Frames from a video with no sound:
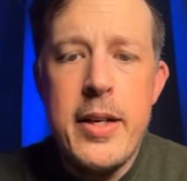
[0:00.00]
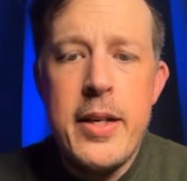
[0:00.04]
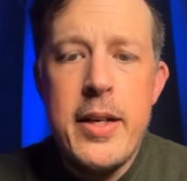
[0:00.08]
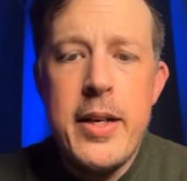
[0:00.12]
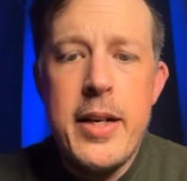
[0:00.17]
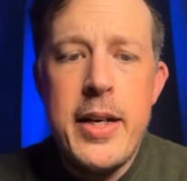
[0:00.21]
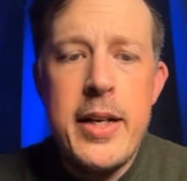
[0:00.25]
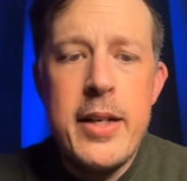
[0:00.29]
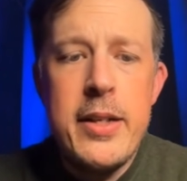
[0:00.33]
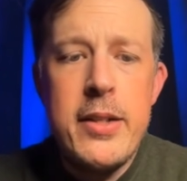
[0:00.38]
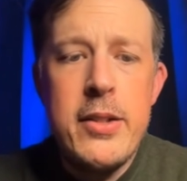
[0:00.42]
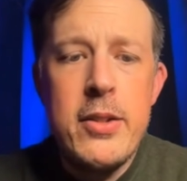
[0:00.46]

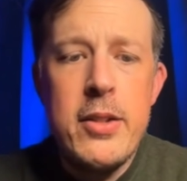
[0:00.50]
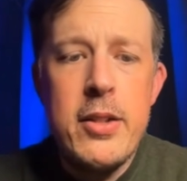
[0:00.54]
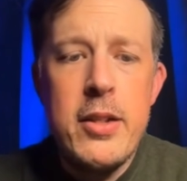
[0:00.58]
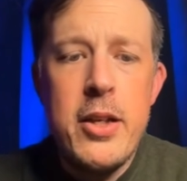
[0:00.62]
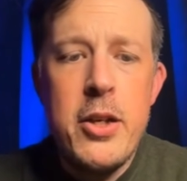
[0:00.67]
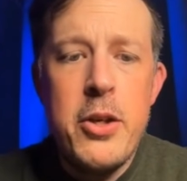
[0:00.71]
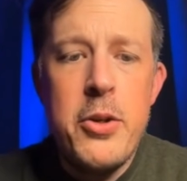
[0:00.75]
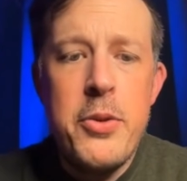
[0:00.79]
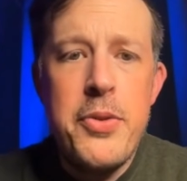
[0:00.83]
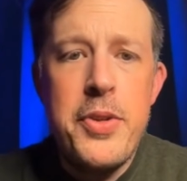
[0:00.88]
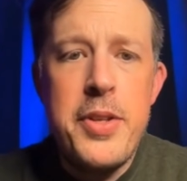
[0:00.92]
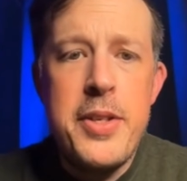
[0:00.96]

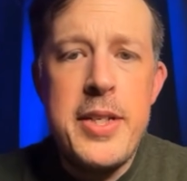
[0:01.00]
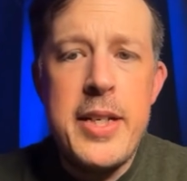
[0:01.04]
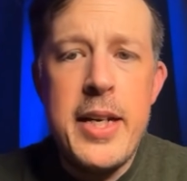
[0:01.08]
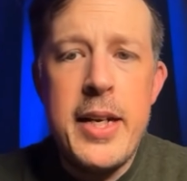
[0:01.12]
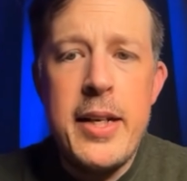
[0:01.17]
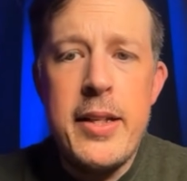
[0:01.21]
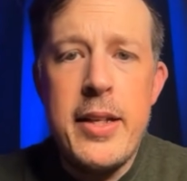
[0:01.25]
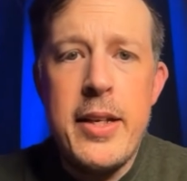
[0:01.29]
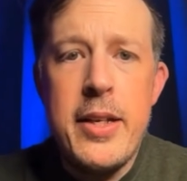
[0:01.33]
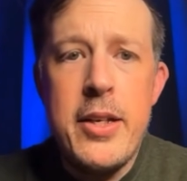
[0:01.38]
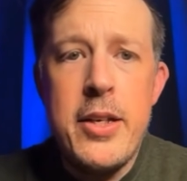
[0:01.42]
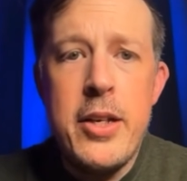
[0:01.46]
load the
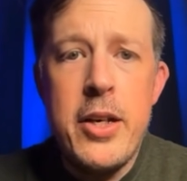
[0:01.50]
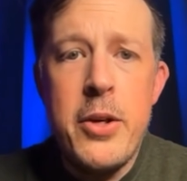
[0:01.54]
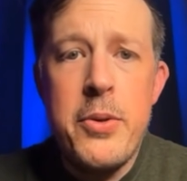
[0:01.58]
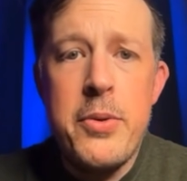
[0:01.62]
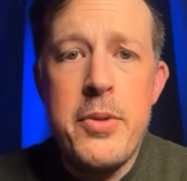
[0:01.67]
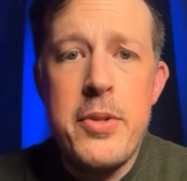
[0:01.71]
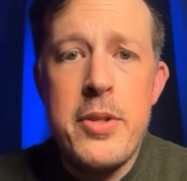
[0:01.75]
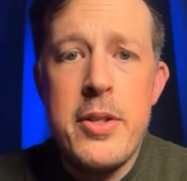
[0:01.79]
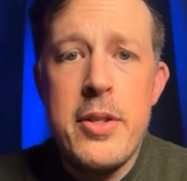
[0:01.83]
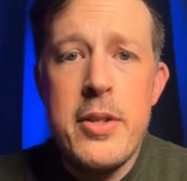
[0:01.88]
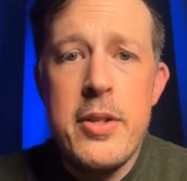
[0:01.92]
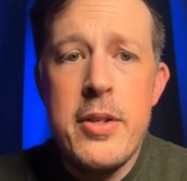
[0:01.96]
daily
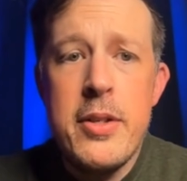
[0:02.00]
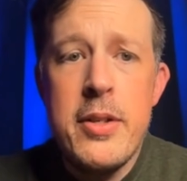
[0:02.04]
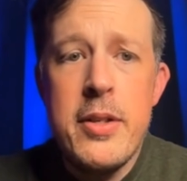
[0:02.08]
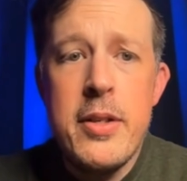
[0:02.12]
note